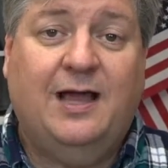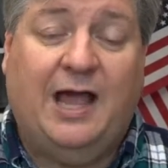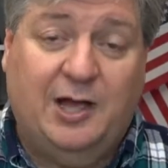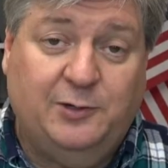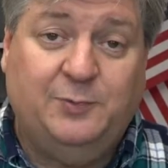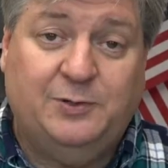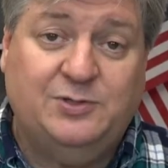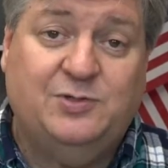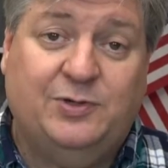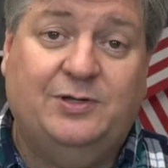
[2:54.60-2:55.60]
I hope you
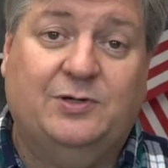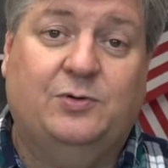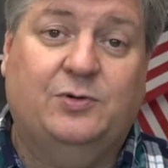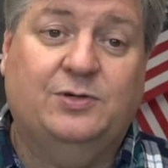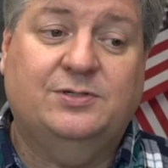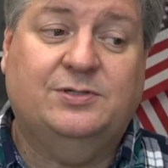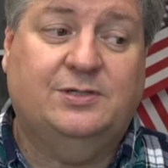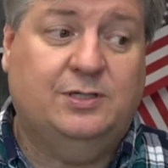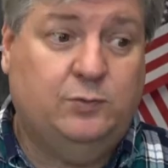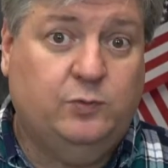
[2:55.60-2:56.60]
enjoy the course.
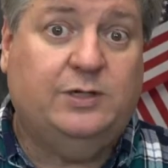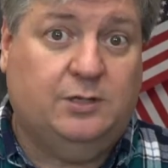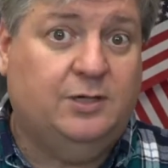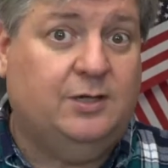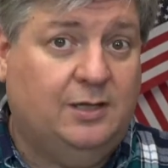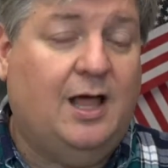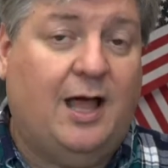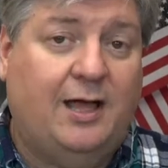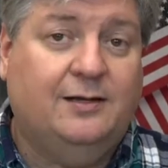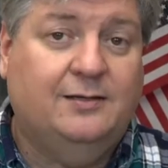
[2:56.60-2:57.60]
You will learn a
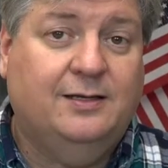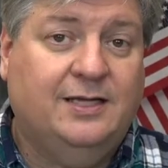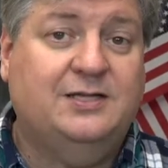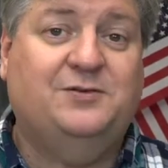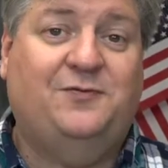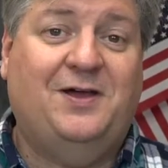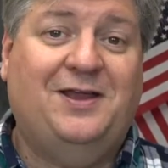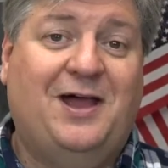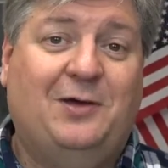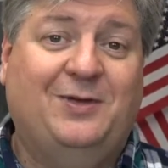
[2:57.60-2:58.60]
lot. It is a
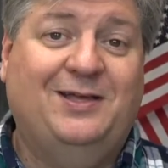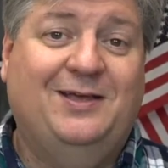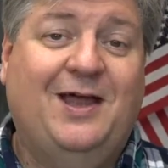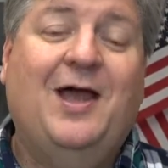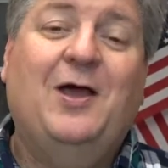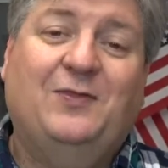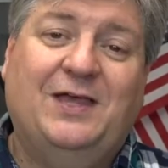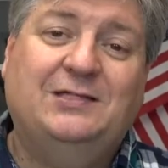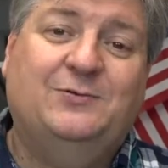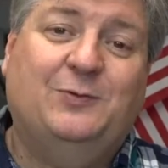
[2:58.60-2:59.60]
fun hobby.
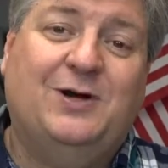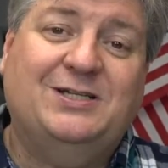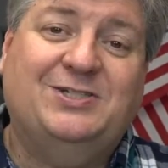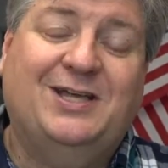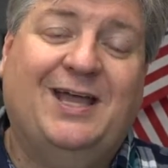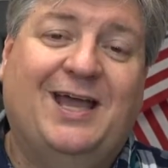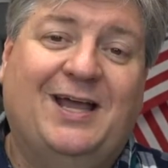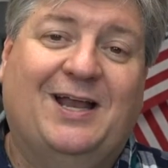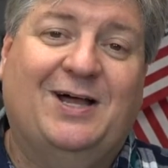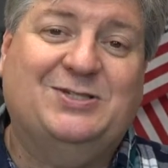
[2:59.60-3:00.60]
Thanks for watching,
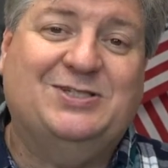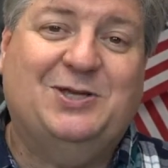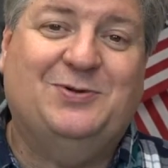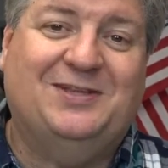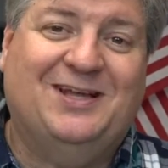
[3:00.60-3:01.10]
and I'll see you in the